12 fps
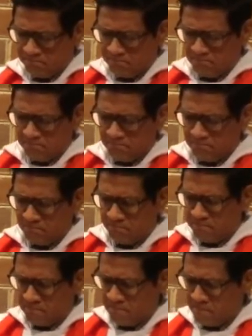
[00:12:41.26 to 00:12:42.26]

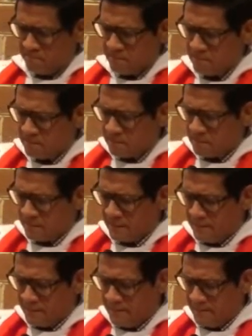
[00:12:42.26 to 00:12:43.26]

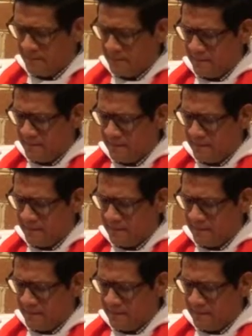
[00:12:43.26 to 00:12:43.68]
(silence)